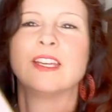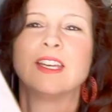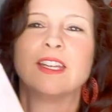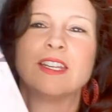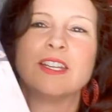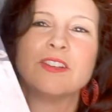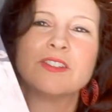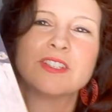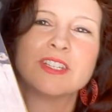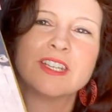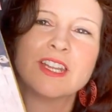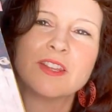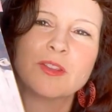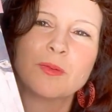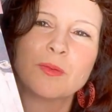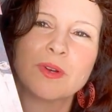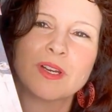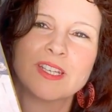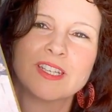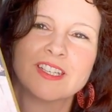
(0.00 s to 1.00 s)
And here's another
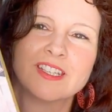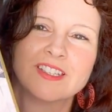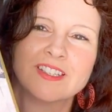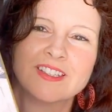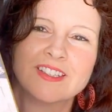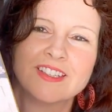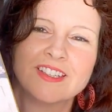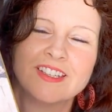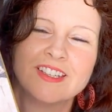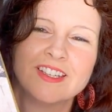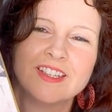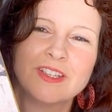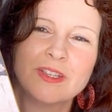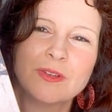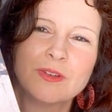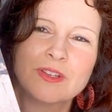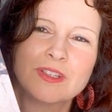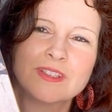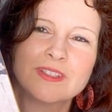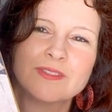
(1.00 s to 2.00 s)
one. and you
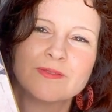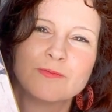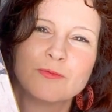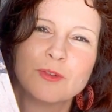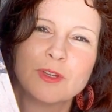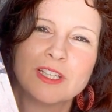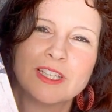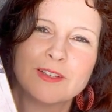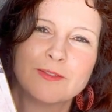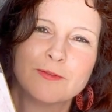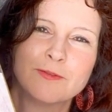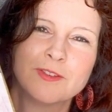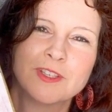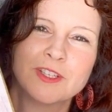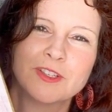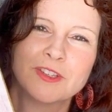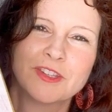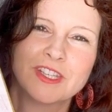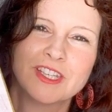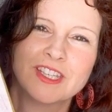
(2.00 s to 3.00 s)
can really
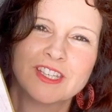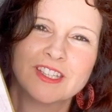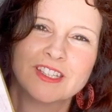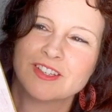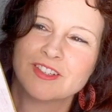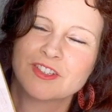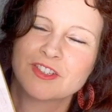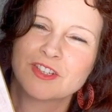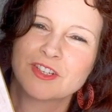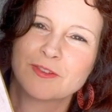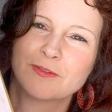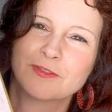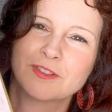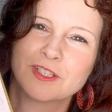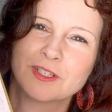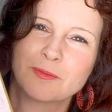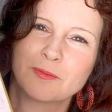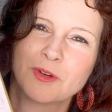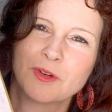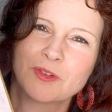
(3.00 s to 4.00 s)
feel the shift
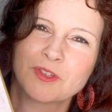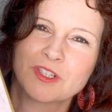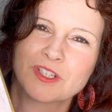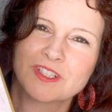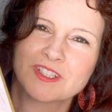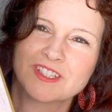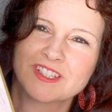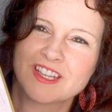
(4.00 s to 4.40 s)
in emotions